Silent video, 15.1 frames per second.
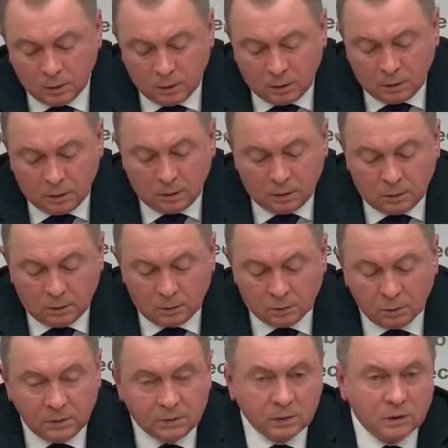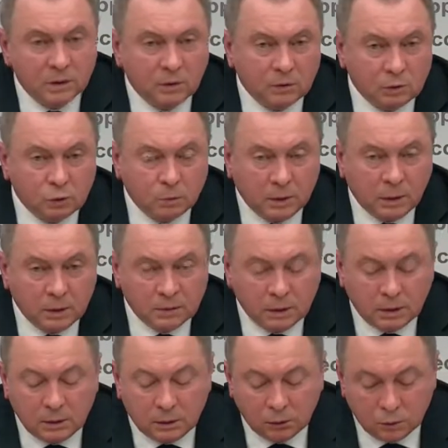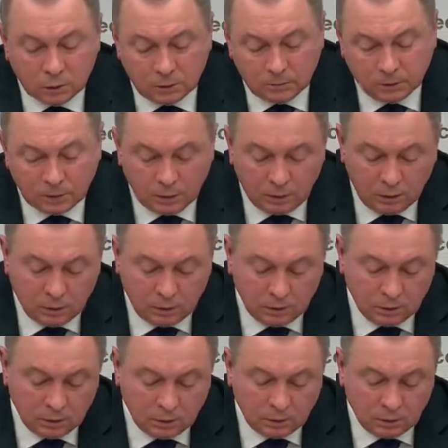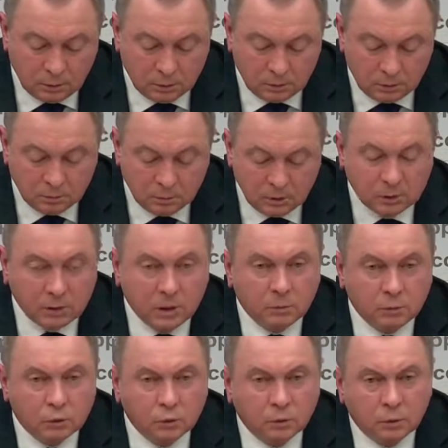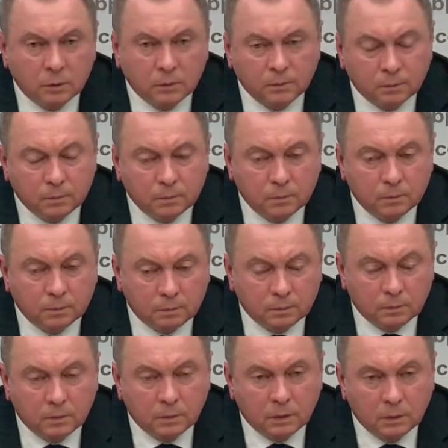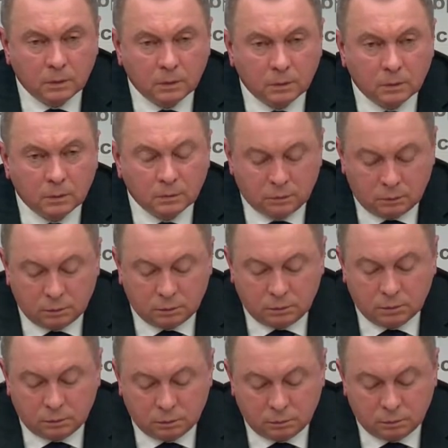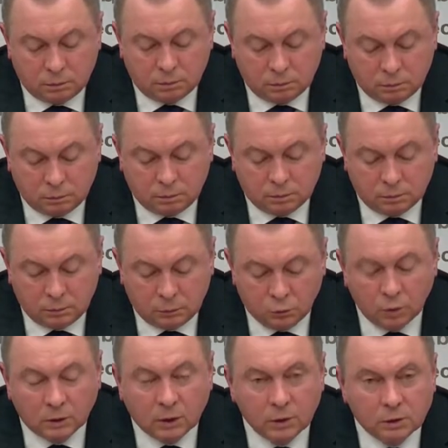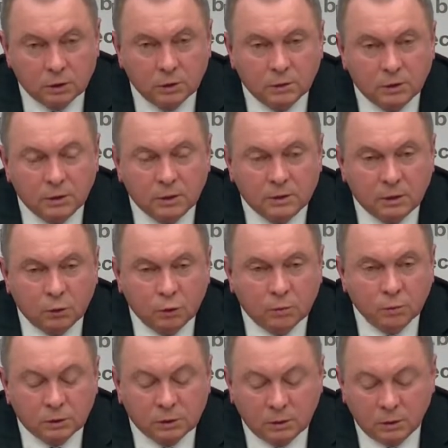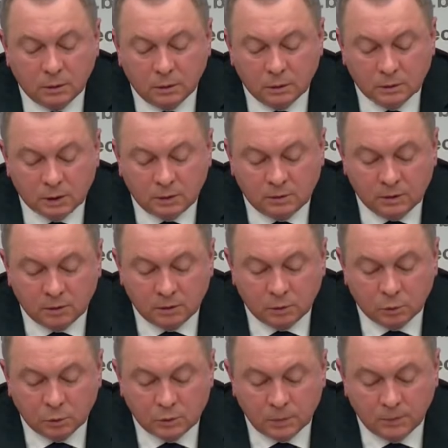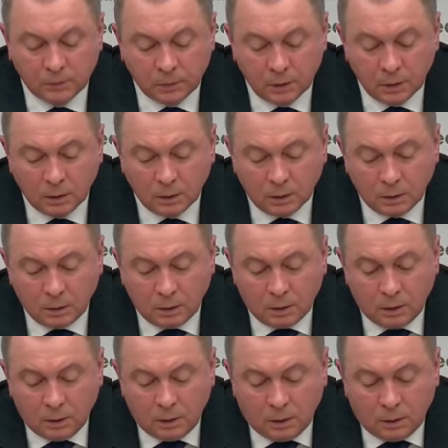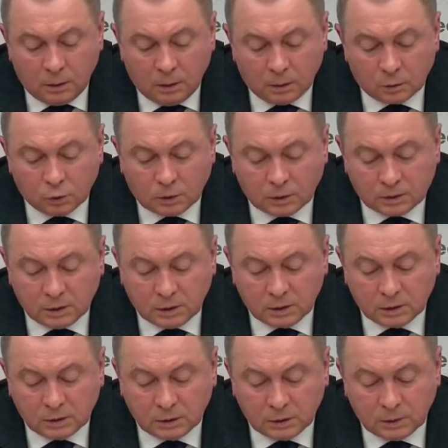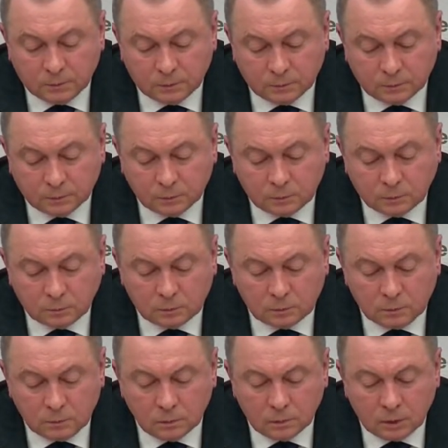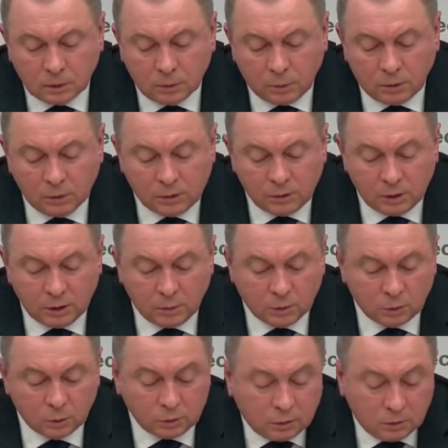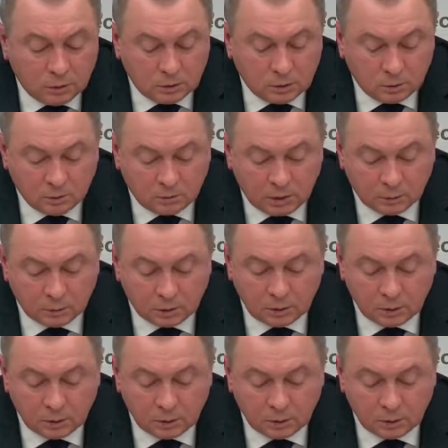that are now divided to us and the others. We have always been supportive towards that sort of dialogue. We believe it's only dialogue that can help us sort out any issue, all the issues.